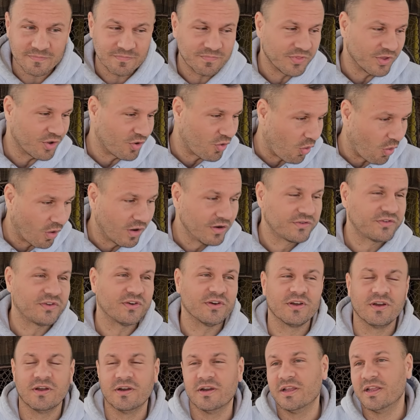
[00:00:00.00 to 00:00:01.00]
The courts are
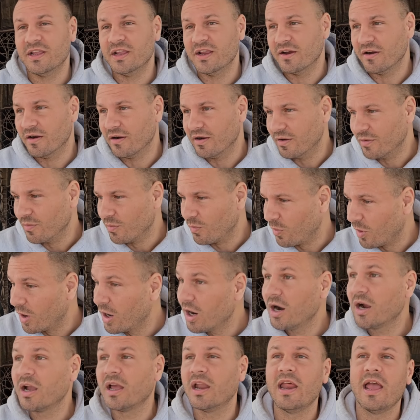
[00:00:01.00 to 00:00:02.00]
going to hear it.
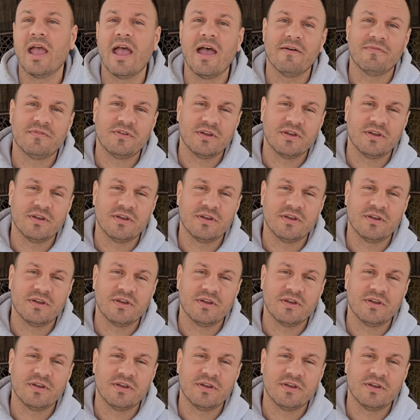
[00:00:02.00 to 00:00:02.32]
We're going to have